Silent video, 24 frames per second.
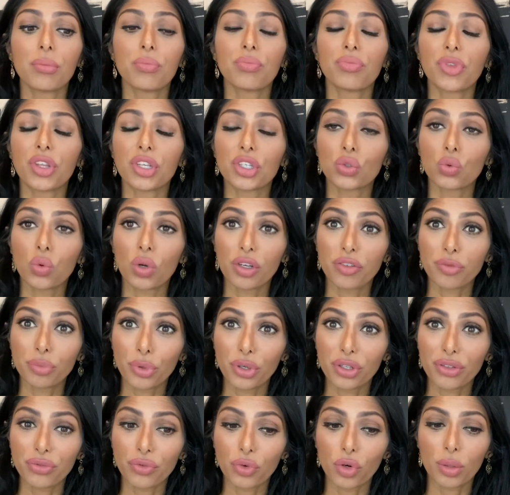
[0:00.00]
the
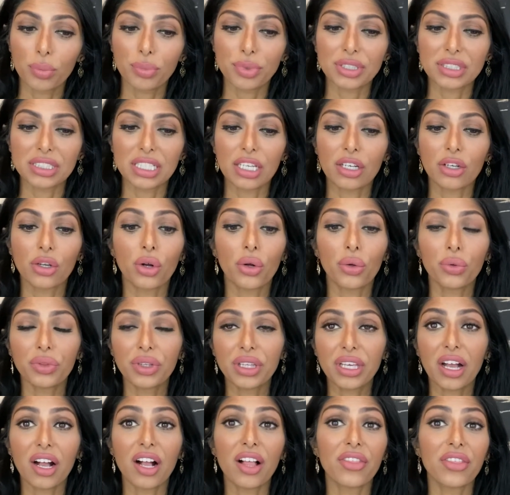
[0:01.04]
12.4%
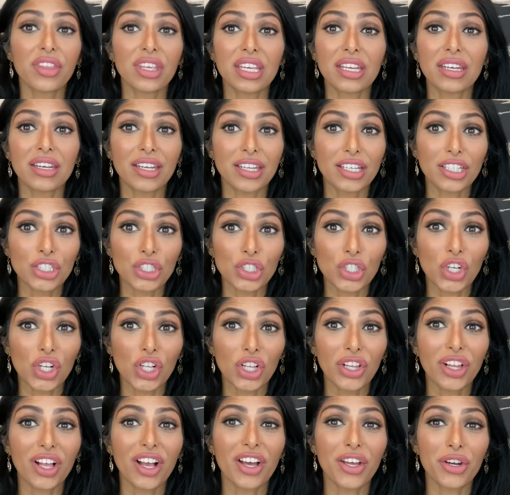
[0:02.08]
only on the
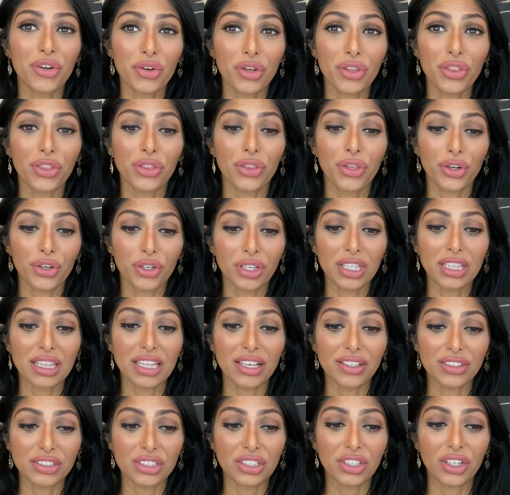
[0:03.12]
initial
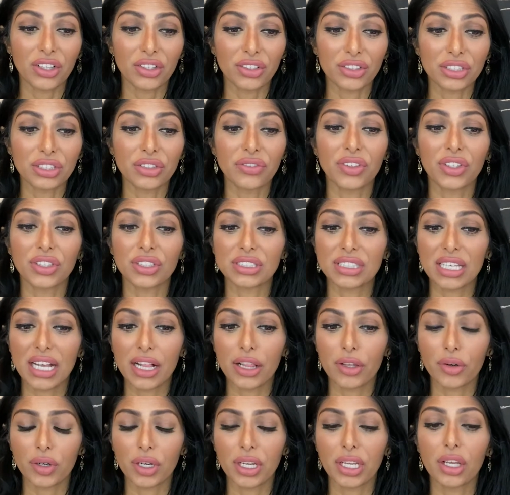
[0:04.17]
$130,000 of their
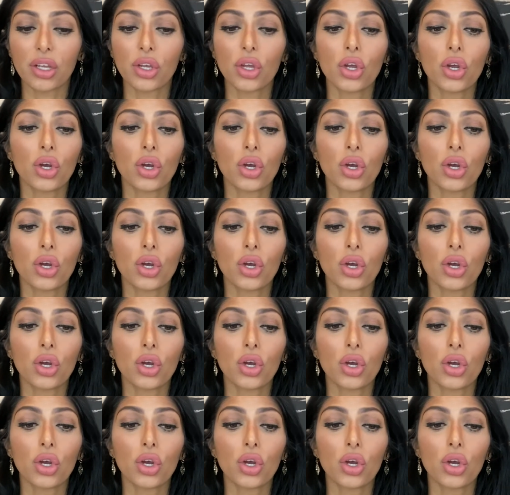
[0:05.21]
salary,